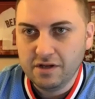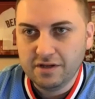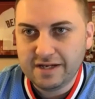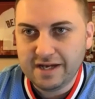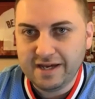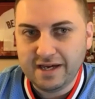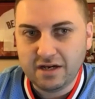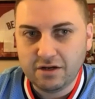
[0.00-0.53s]

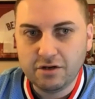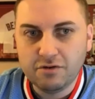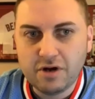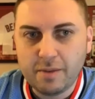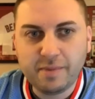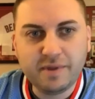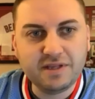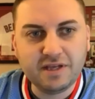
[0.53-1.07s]
guy had a good
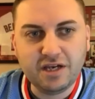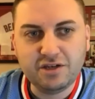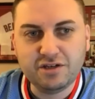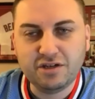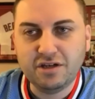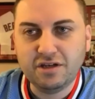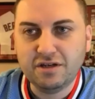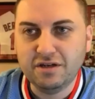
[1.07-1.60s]

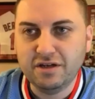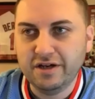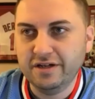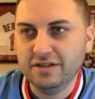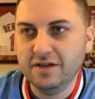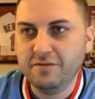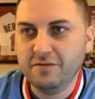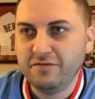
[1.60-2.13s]
reputation,
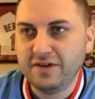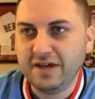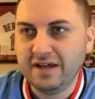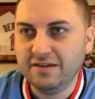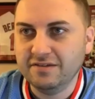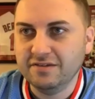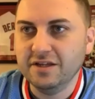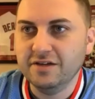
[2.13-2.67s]
loved the
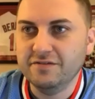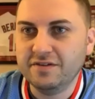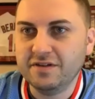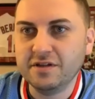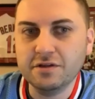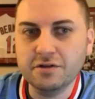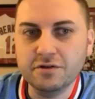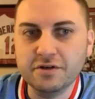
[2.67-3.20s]
fans, loved
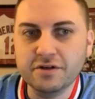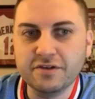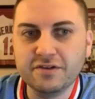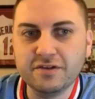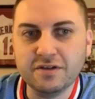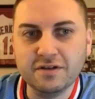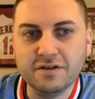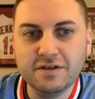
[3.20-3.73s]
St.
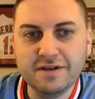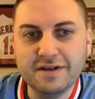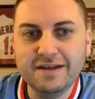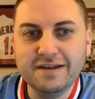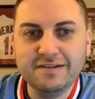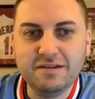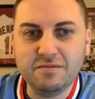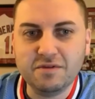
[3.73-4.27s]
Louis, and
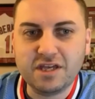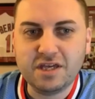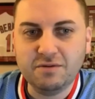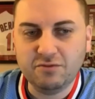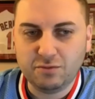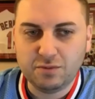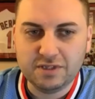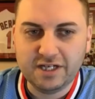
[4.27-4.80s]
seemed like he
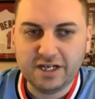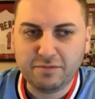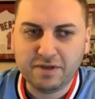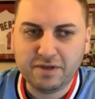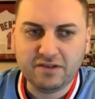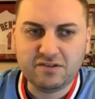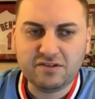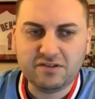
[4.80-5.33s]
was well liked
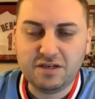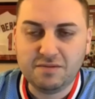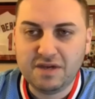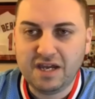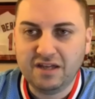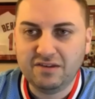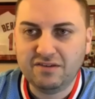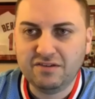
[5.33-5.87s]
by his
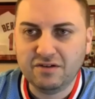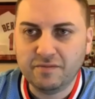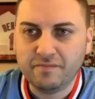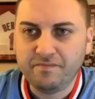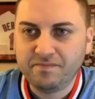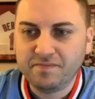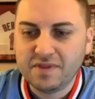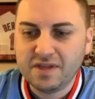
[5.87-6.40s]
teammates. So,
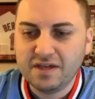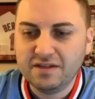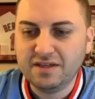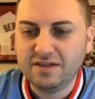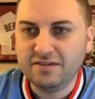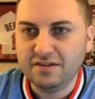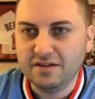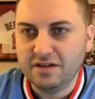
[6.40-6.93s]
I
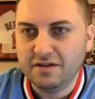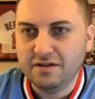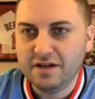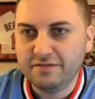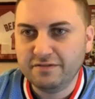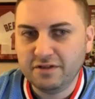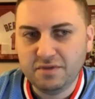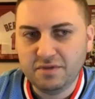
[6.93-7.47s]
think he's going to
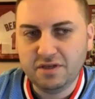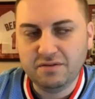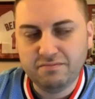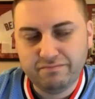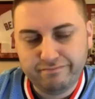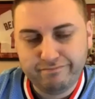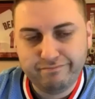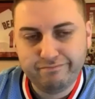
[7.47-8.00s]
definitely be
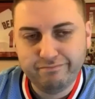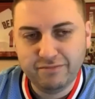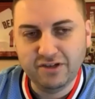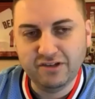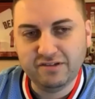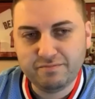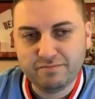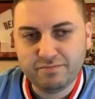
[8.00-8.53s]

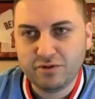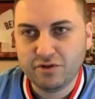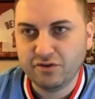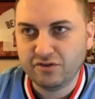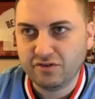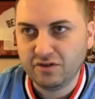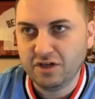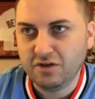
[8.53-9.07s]
missed
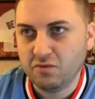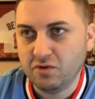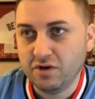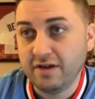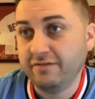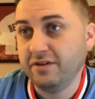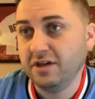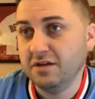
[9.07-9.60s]
personally, and we're
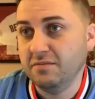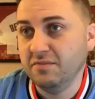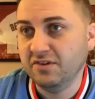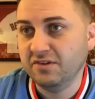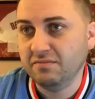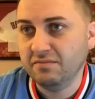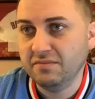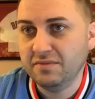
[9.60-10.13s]
definitely going to
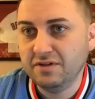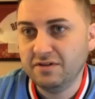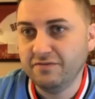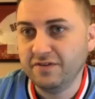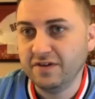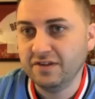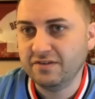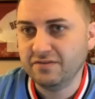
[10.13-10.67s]
miss him
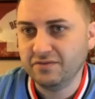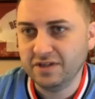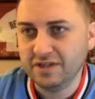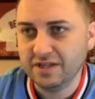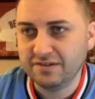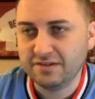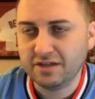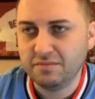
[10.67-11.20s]
defensively.
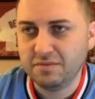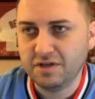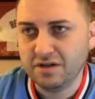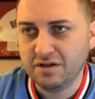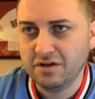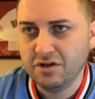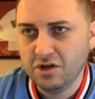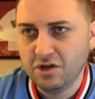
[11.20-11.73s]
That's going to be a